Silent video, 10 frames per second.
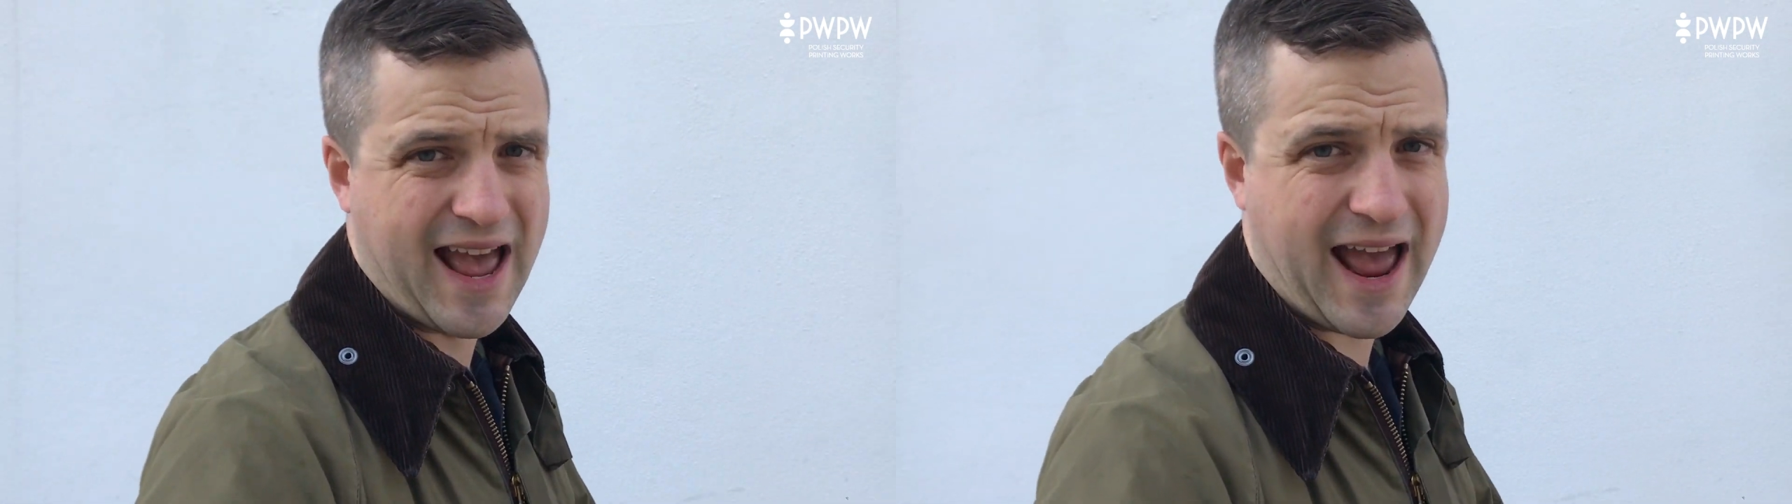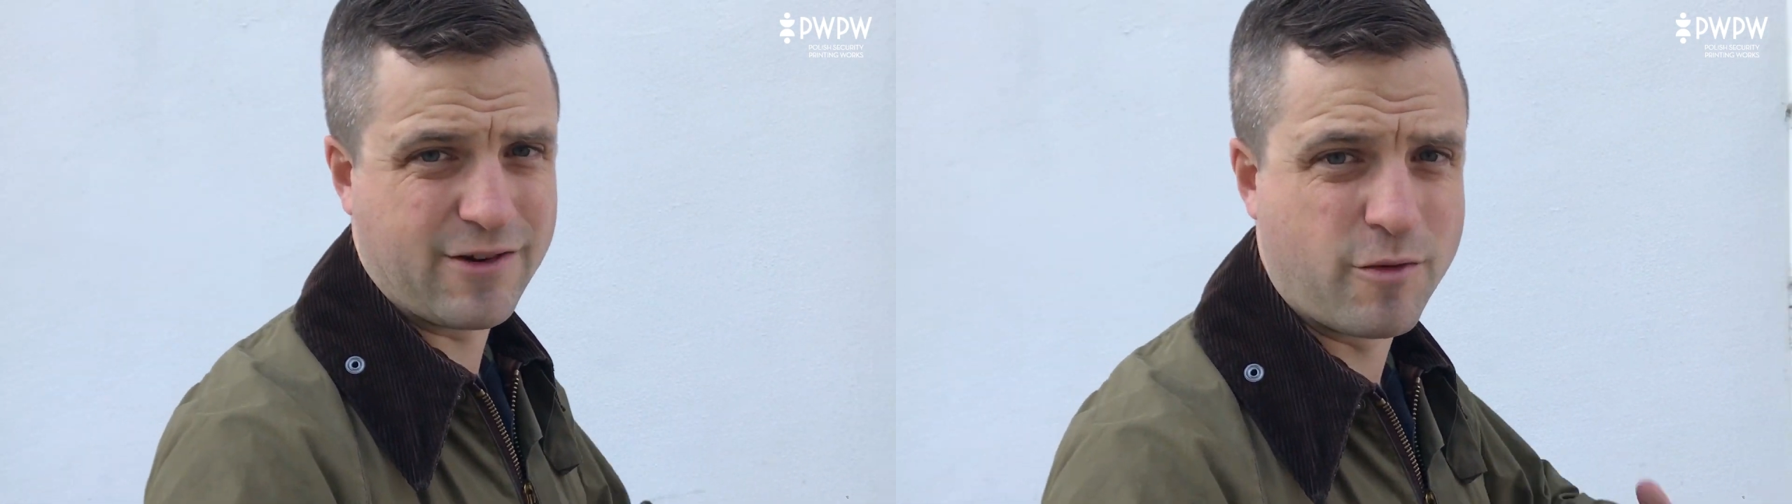
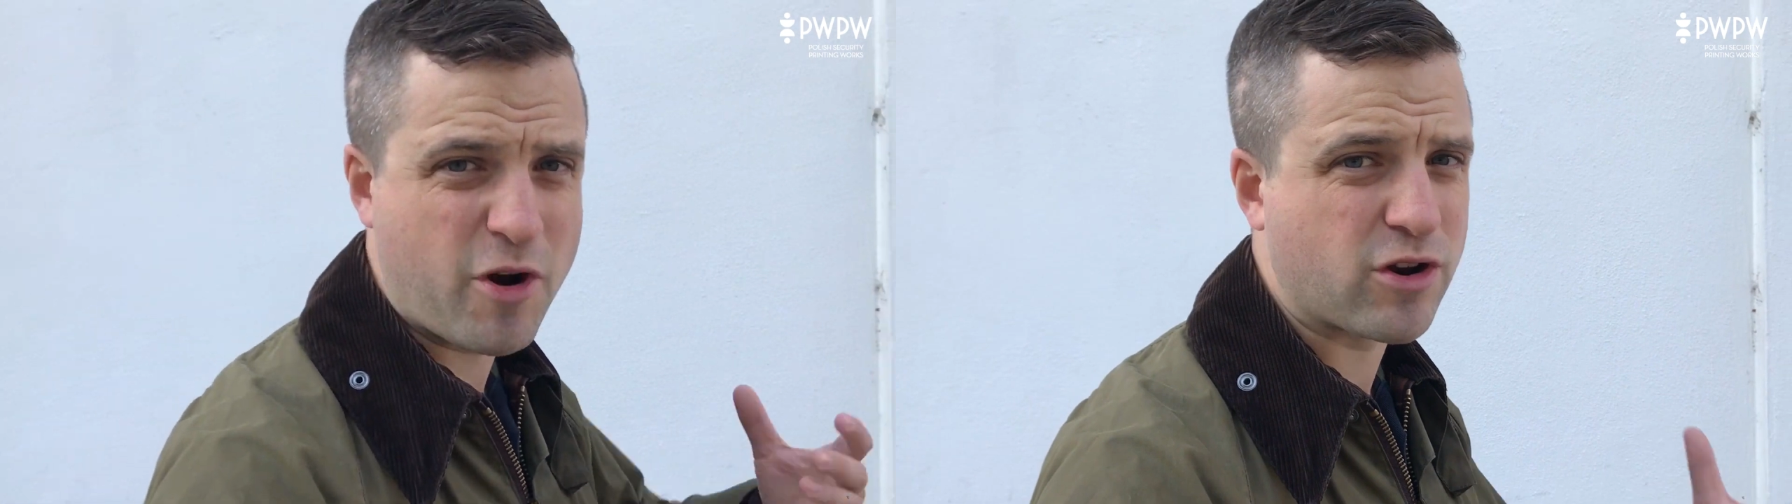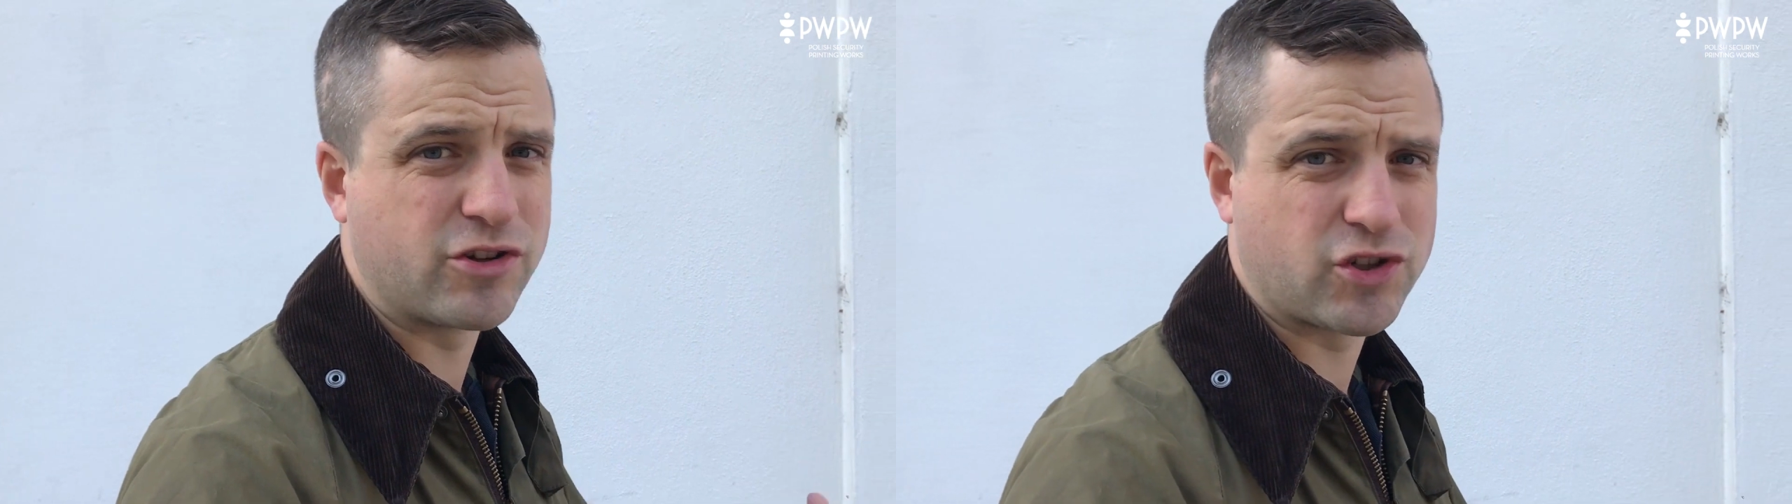and
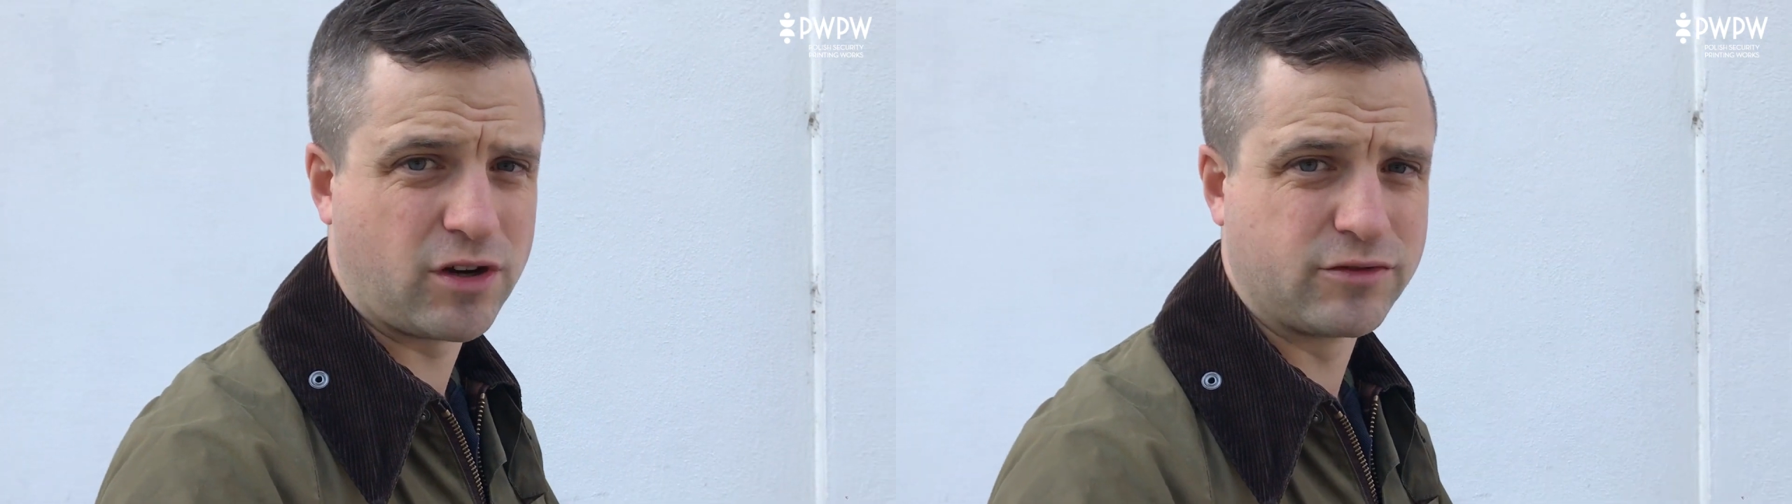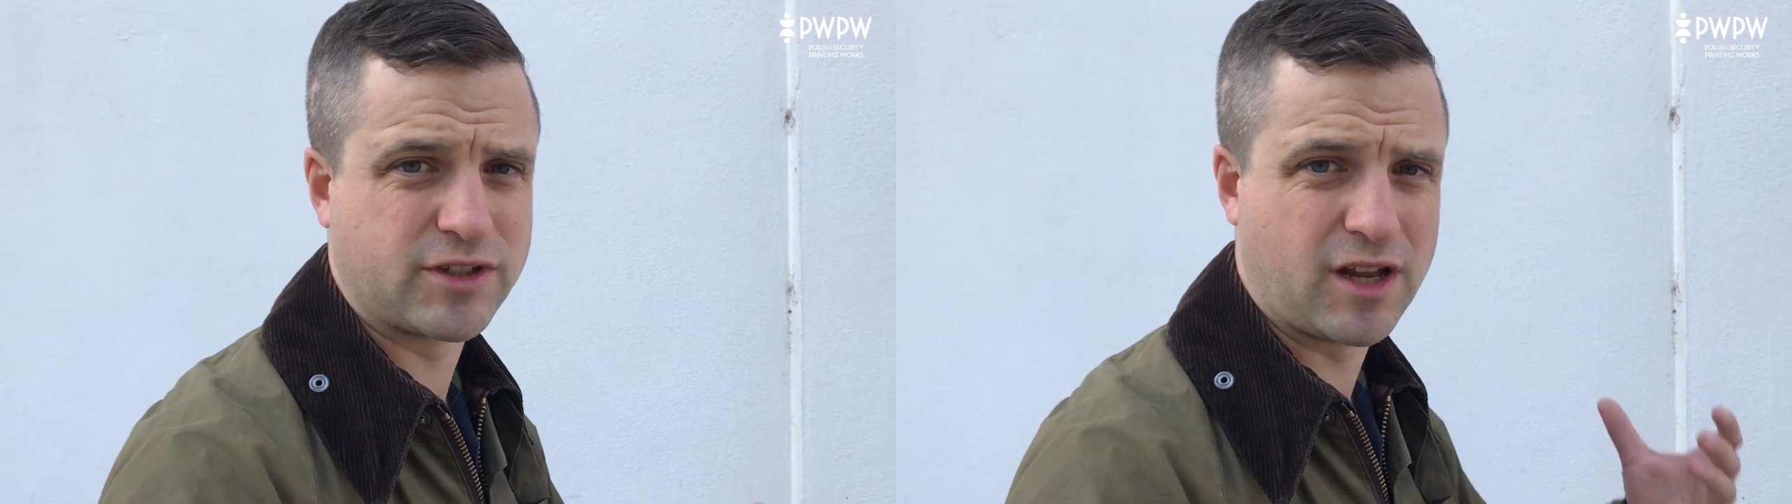remote
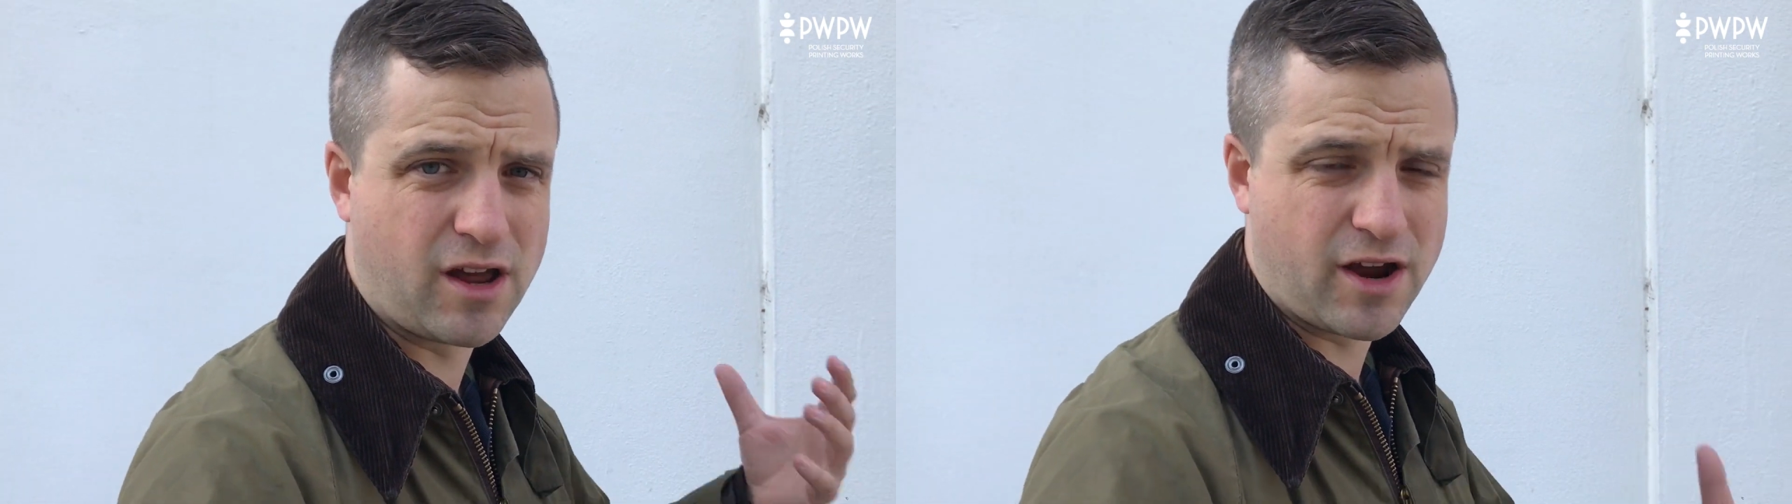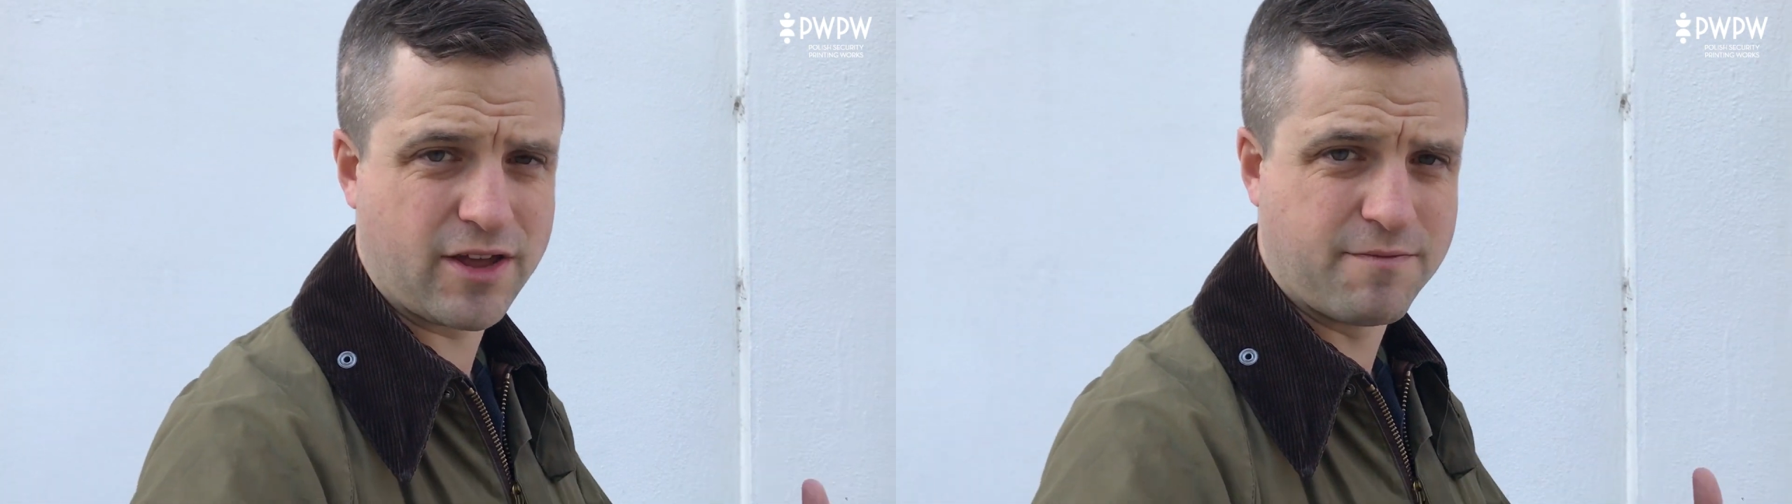controlled
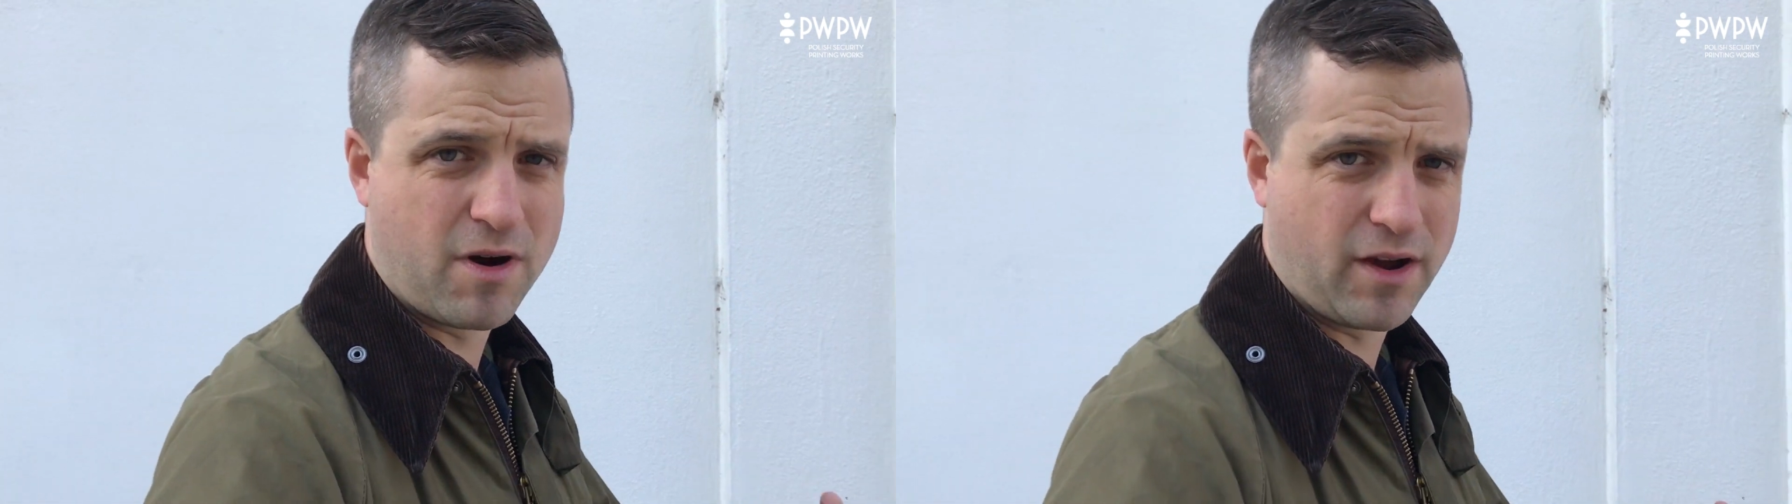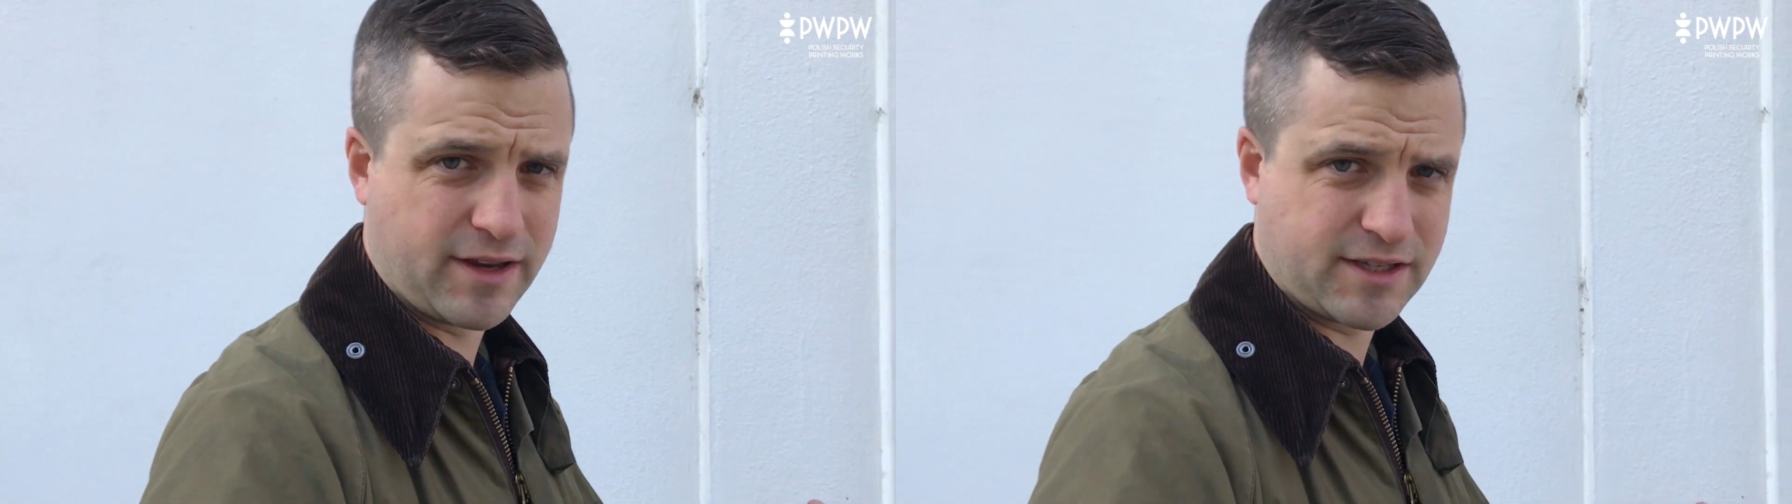Goliath
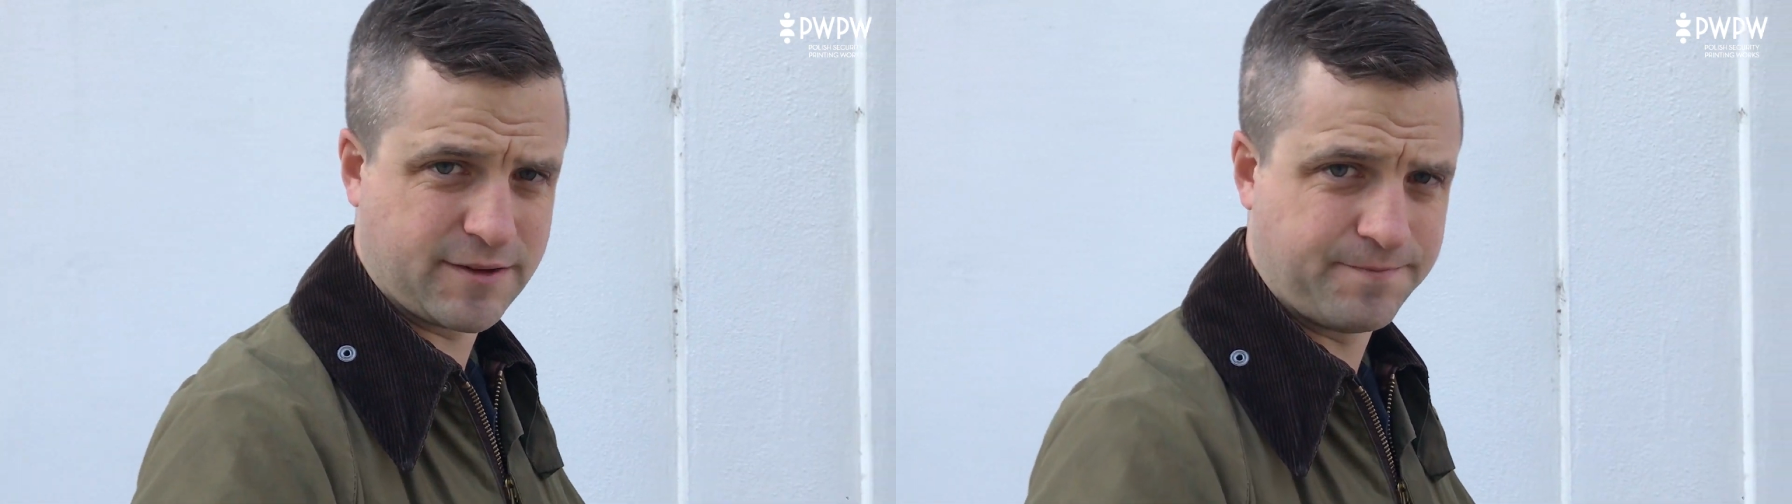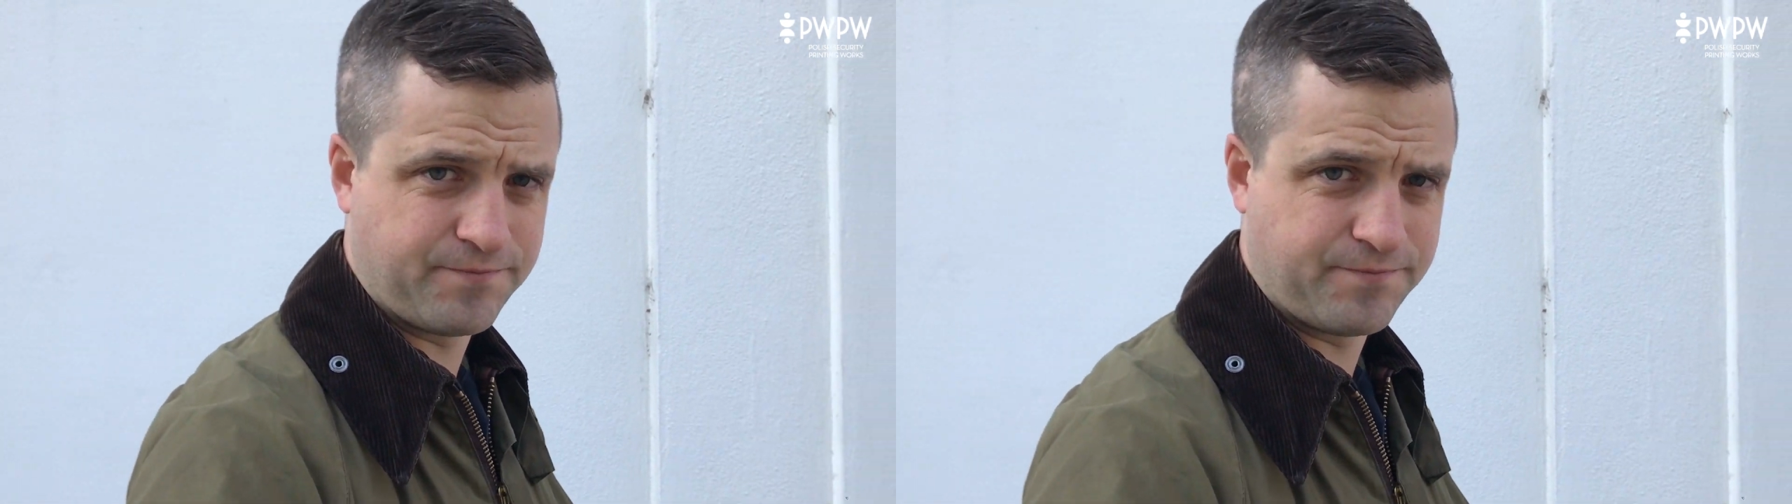mines.